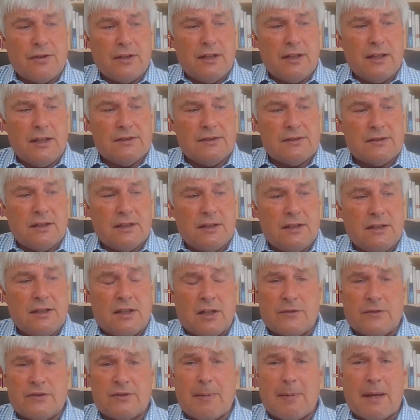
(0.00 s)
thing is
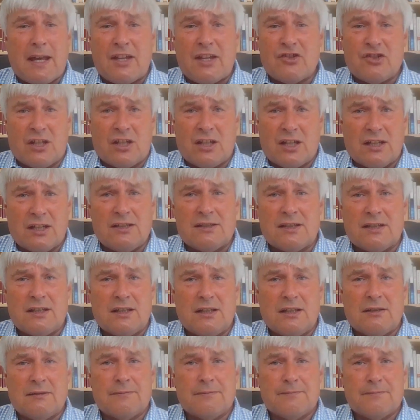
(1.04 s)
about
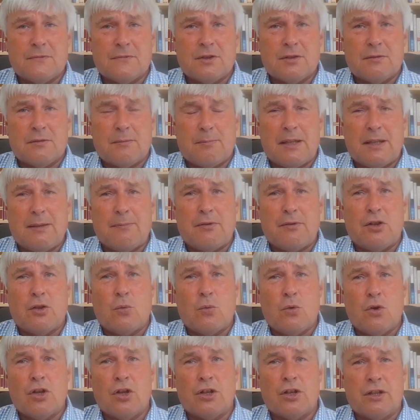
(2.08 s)
educating the people
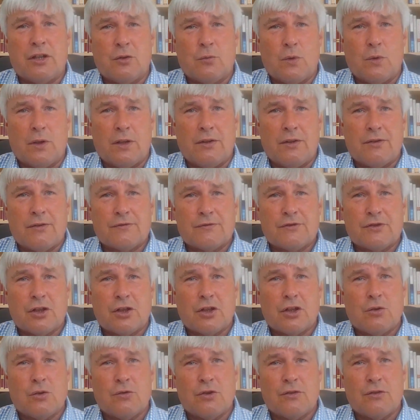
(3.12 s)
you're working with
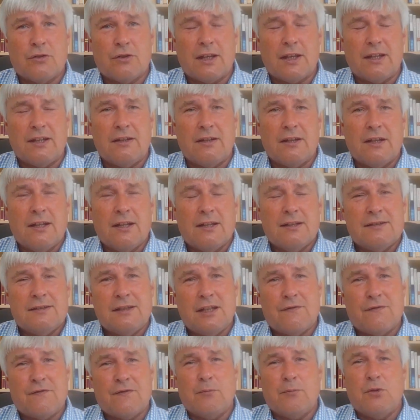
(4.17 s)
so that they
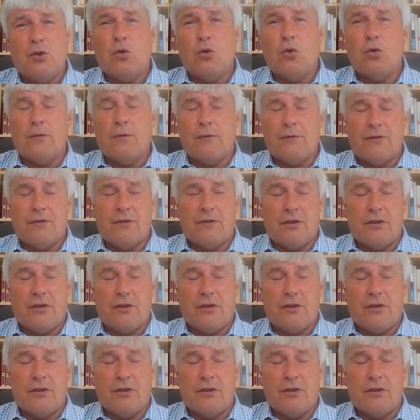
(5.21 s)
see it from your